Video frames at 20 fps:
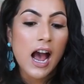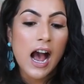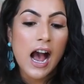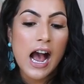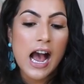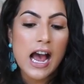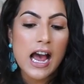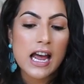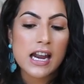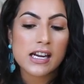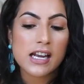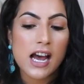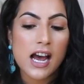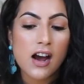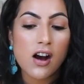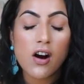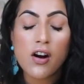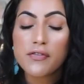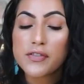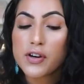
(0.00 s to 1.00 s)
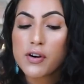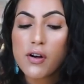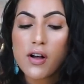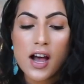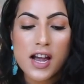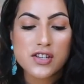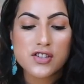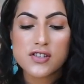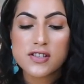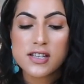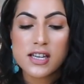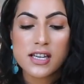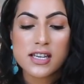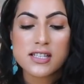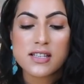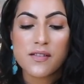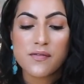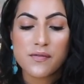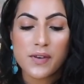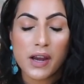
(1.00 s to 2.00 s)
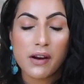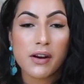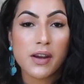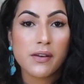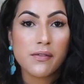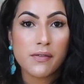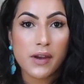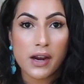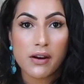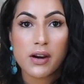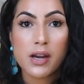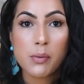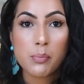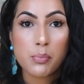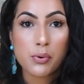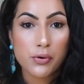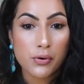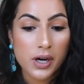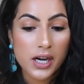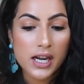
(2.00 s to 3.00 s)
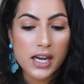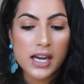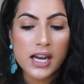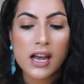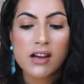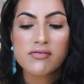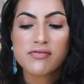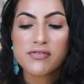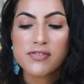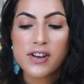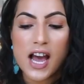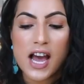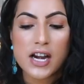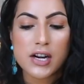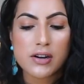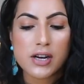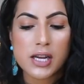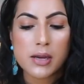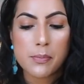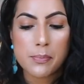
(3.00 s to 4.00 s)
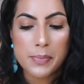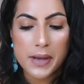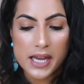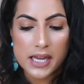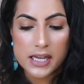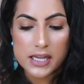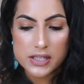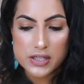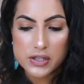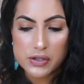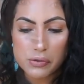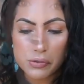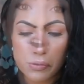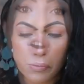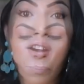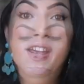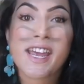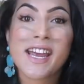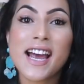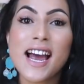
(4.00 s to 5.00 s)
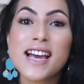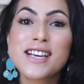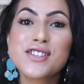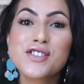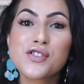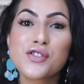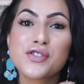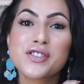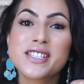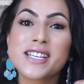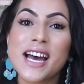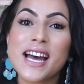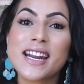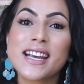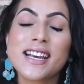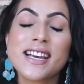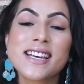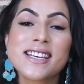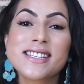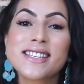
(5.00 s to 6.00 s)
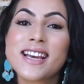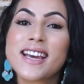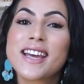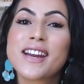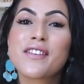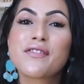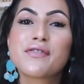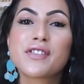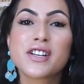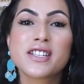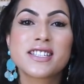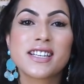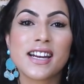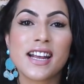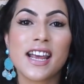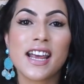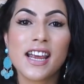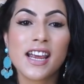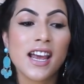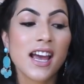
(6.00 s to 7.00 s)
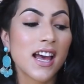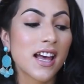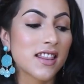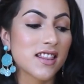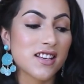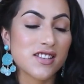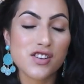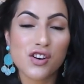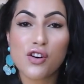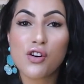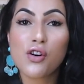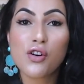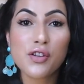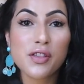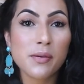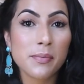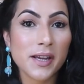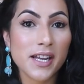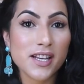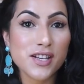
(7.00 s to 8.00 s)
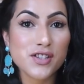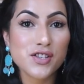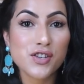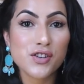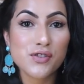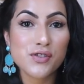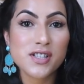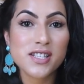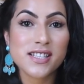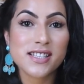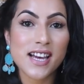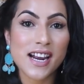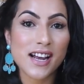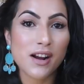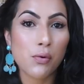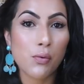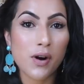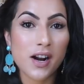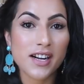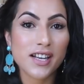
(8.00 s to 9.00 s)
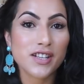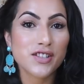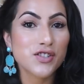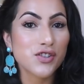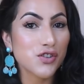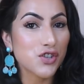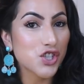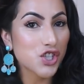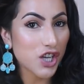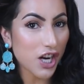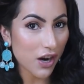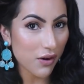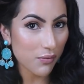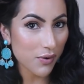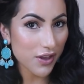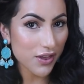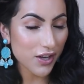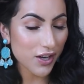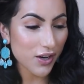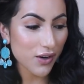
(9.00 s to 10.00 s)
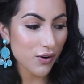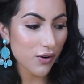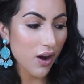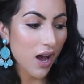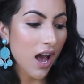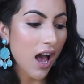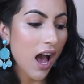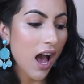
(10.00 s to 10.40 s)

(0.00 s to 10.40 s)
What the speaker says: And overall, I just think it's a very, very pretty and flattering bathing suit. Okay, guys, so that is it for today. These are all the bathing suits that I wanted to share with you.